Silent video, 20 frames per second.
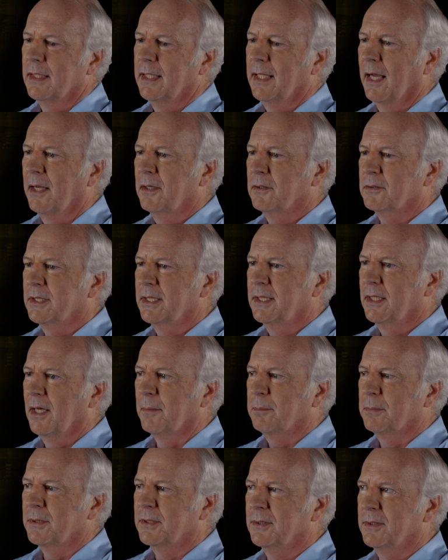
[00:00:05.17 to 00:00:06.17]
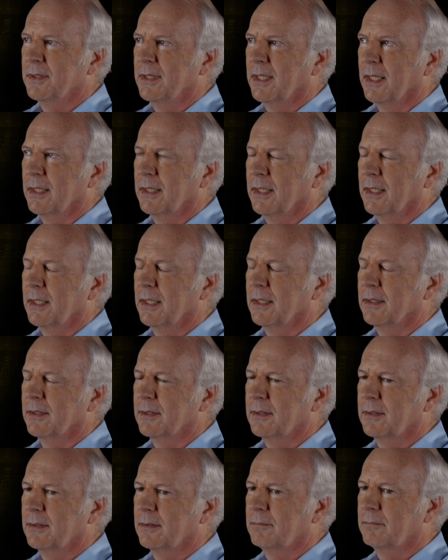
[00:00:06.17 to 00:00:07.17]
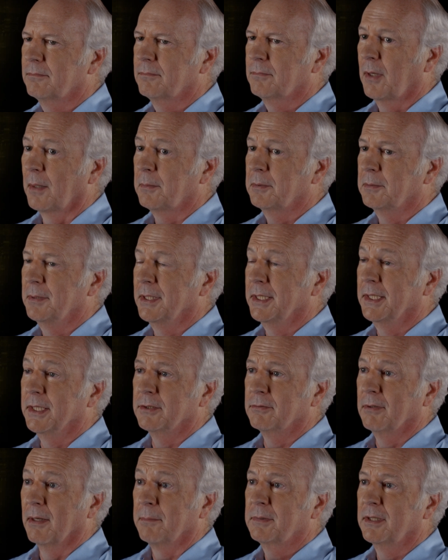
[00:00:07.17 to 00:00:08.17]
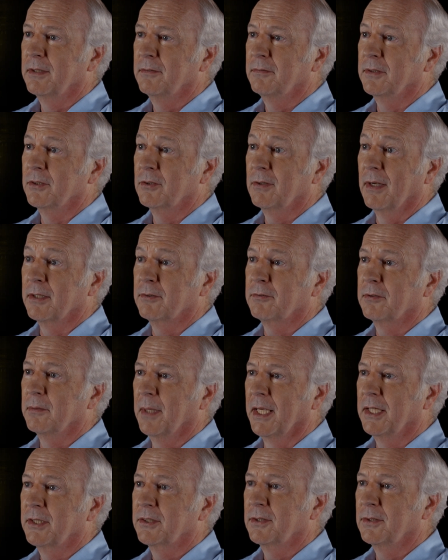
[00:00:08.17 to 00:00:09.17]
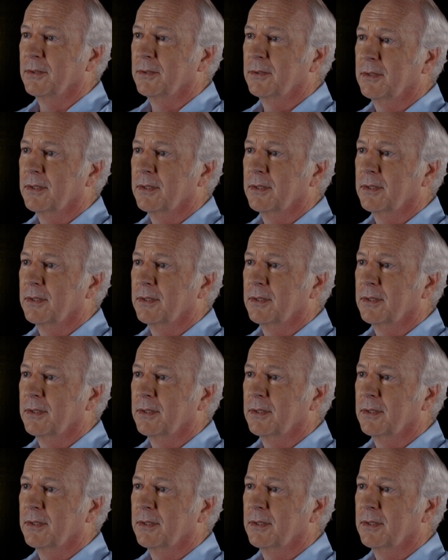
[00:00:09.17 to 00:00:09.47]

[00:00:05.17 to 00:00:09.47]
The IoT opportunity, I think, is probably disruptive and transformational.